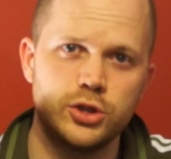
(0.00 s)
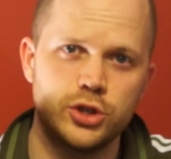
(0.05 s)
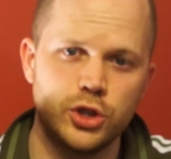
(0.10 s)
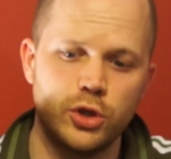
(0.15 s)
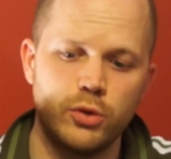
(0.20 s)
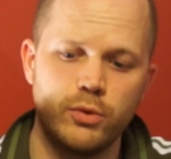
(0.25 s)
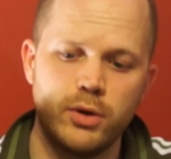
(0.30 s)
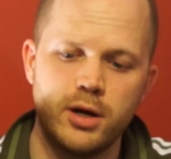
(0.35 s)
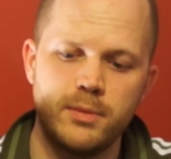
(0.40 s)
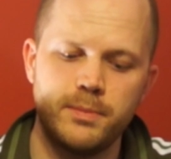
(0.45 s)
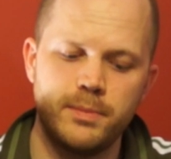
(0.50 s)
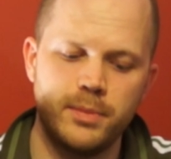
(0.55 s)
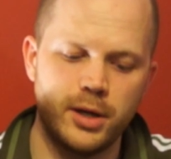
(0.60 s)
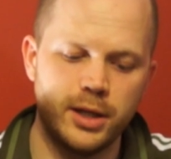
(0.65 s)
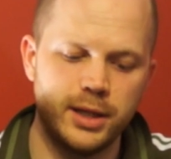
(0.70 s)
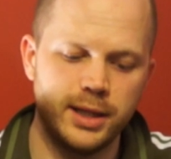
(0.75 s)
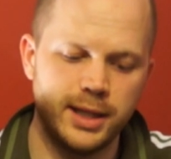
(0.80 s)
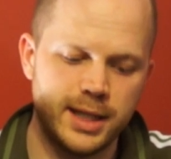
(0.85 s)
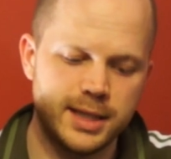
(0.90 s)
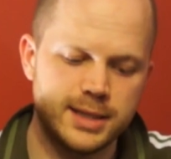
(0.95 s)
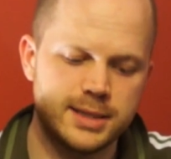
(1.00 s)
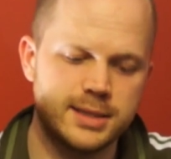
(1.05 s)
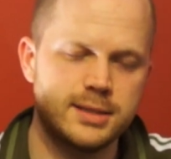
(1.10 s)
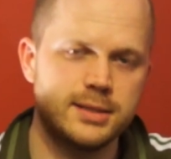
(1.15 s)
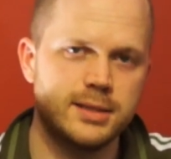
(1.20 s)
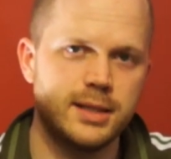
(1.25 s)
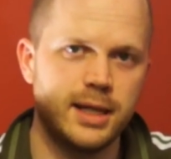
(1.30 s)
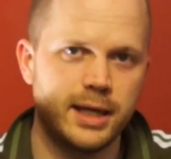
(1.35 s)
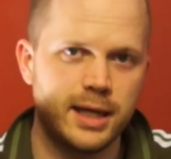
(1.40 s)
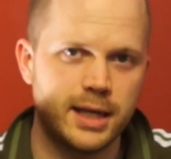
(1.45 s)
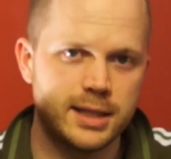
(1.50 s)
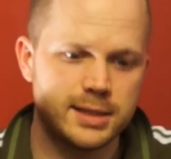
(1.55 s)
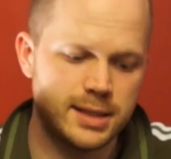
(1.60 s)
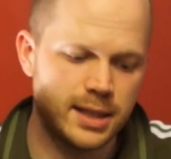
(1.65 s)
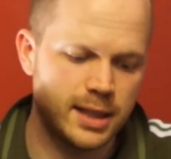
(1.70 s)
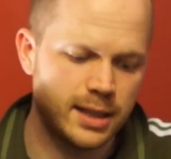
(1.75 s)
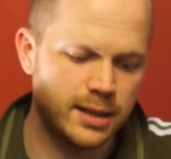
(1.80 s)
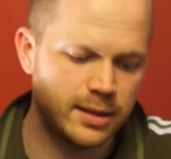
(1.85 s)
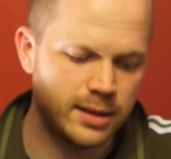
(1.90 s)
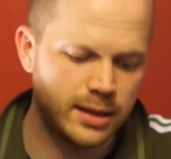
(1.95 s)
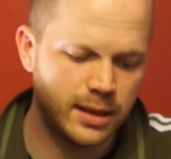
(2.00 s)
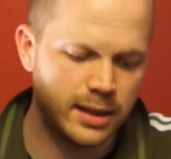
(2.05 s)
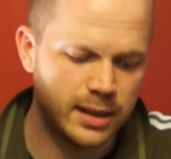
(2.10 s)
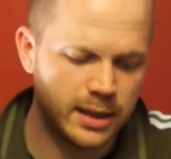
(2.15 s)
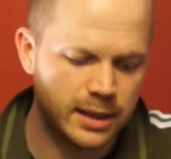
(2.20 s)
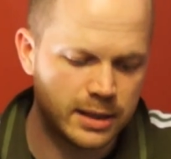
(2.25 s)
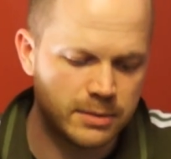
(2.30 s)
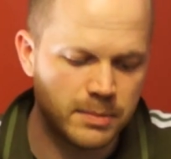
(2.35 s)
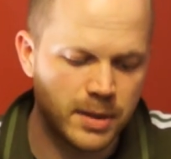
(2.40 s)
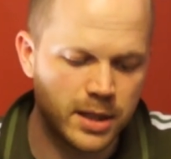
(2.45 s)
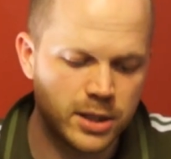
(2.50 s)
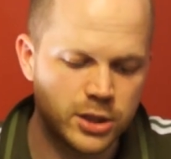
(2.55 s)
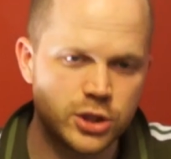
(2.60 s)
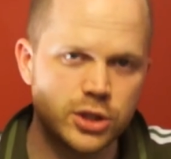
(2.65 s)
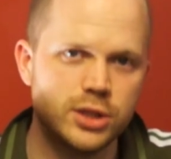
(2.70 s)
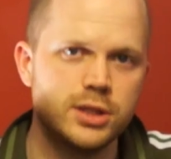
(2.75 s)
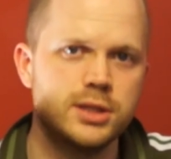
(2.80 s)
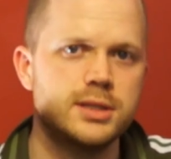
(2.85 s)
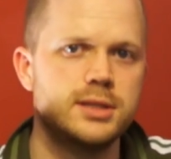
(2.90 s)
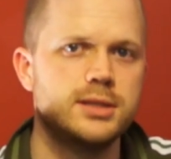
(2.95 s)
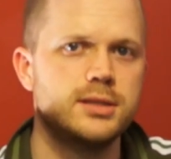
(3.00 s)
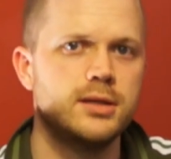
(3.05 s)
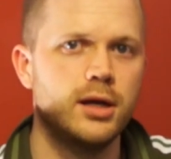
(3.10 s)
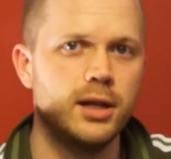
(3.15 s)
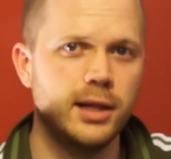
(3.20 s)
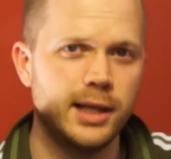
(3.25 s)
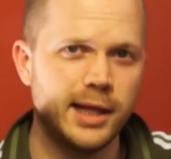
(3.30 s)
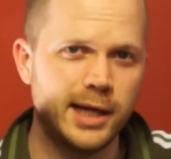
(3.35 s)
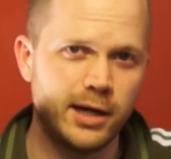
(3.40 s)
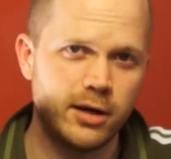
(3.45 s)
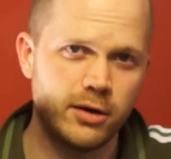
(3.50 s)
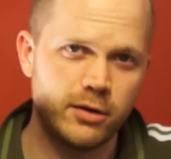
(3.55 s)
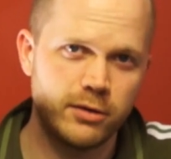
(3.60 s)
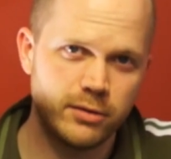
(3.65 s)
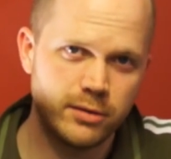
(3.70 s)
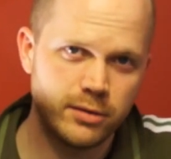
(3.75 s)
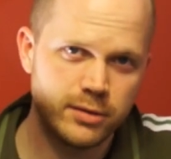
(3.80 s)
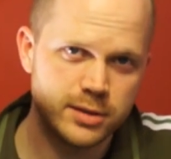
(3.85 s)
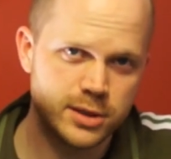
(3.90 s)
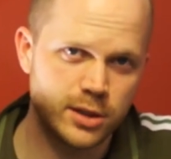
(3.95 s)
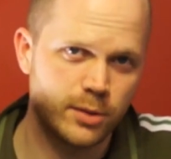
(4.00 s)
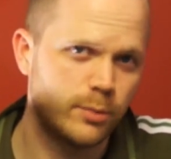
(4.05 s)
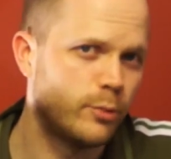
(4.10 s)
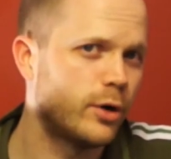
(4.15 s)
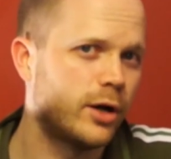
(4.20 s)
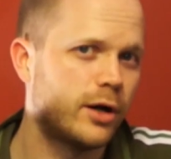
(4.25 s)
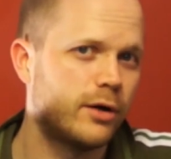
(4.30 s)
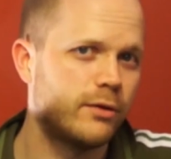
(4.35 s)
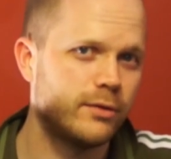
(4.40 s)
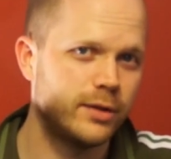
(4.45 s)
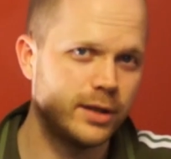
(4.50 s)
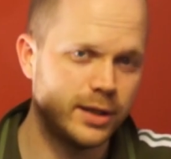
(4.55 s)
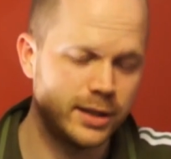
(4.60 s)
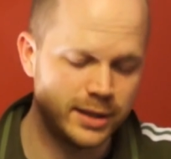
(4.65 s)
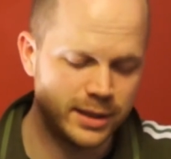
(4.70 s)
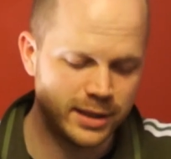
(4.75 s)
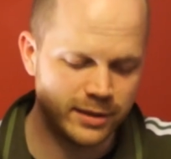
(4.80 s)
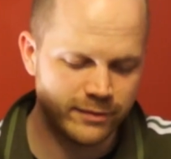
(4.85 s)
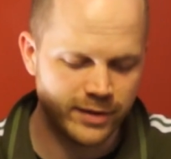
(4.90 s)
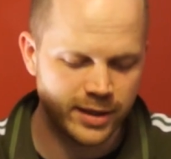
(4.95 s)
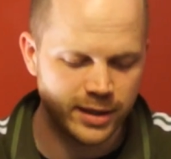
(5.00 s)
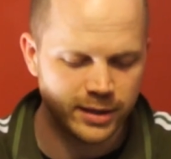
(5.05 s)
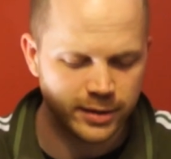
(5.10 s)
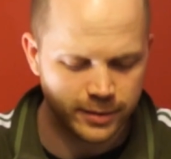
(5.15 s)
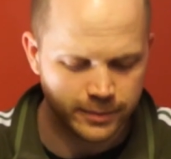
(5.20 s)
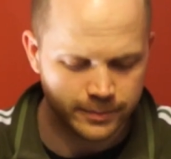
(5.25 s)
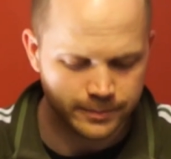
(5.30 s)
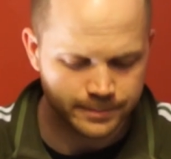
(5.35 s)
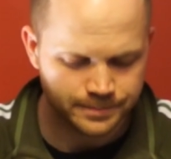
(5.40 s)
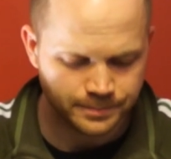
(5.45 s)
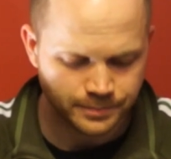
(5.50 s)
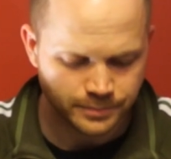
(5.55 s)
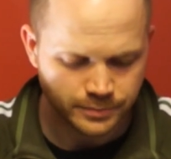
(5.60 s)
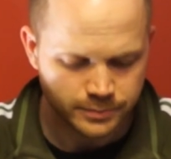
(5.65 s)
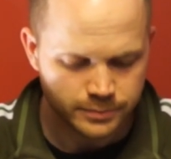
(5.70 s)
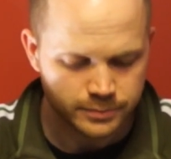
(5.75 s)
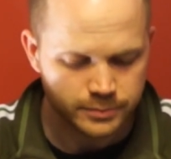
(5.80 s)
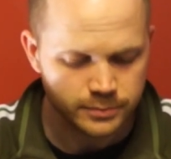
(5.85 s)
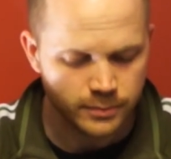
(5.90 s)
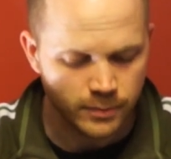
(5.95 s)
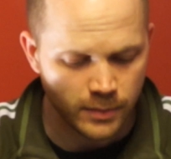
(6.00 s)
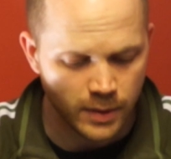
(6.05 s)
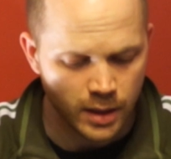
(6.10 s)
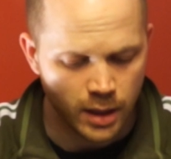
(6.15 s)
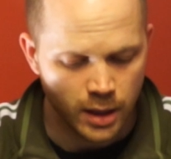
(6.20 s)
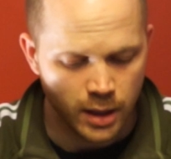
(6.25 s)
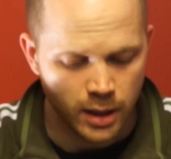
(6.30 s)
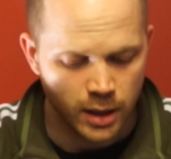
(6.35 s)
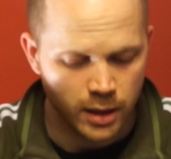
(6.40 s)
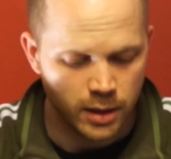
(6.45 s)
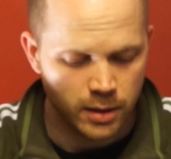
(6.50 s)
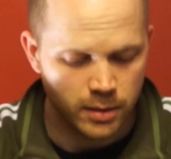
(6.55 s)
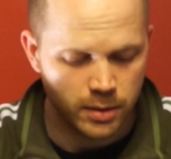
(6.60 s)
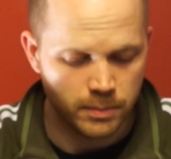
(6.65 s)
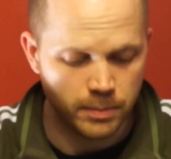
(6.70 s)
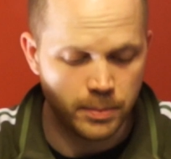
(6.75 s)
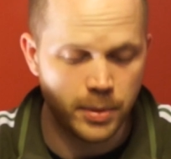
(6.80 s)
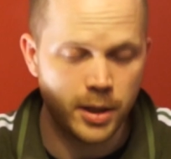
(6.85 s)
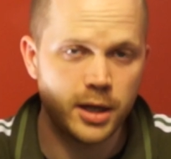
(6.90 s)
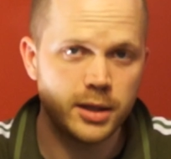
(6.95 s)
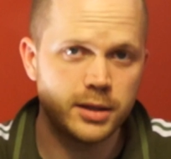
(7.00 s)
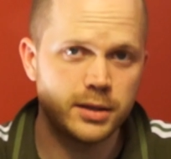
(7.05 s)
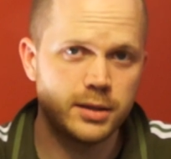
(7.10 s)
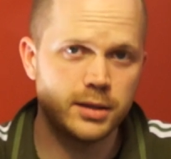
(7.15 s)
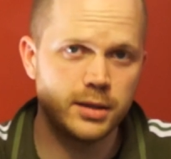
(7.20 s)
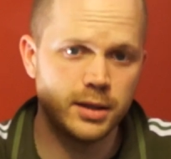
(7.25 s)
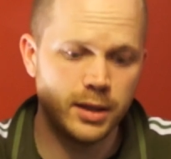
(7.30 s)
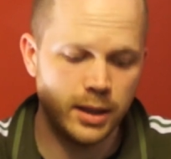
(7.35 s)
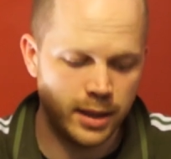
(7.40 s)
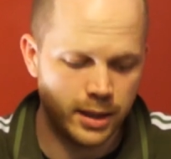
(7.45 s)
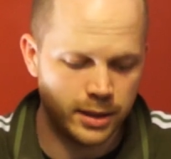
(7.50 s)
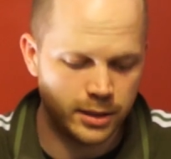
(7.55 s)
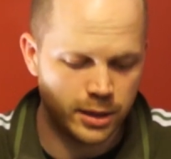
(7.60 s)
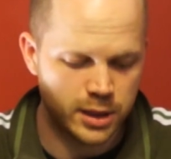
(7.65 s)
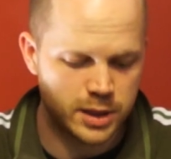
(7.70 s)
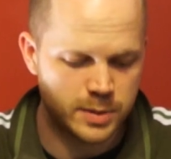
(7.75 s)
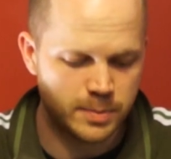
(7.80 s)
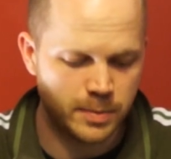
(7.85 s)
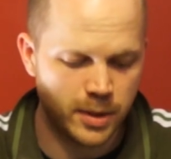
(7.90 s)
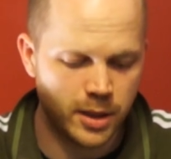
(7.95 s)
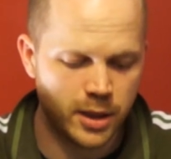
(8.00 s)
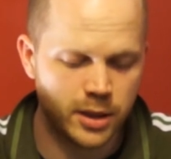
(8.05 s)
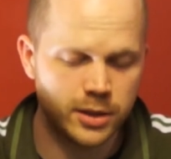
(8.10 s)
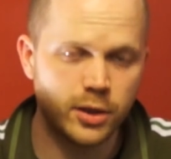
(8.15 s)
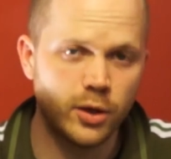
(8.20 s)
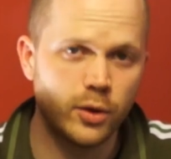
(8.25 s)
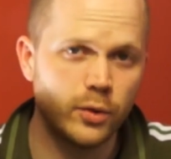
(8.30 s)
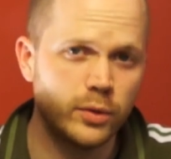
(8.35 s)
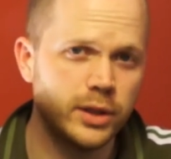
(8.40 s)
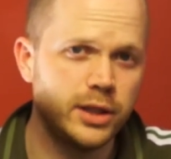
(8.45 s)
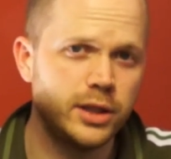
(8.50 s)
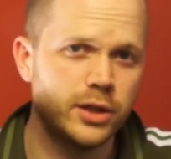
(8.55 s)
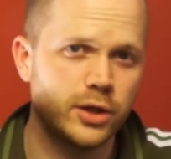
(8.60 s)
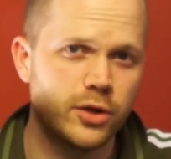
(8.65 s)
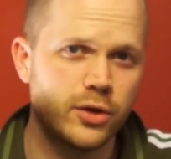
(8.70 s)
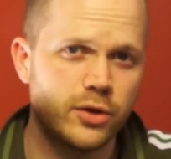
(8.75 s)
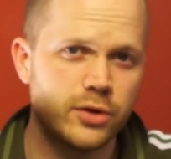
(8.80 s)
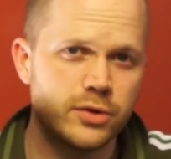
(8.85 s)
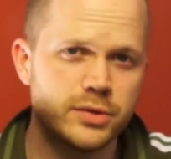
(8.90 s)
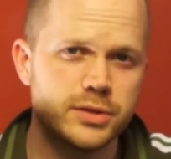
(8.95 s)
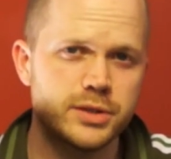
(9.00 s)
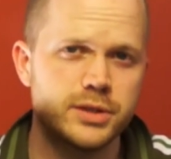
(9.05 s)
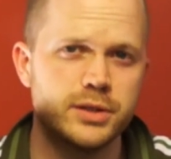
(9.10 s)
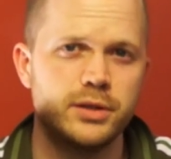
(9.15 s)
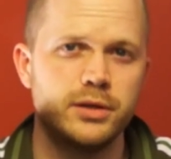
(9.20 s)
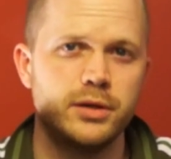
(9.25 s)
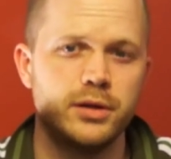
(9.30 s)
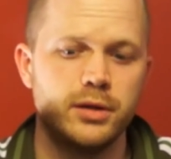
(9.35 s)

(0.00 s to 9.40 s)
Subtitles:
show up, unless, like I said, it mentions a lair somewhere in the event. But the spawn only occurs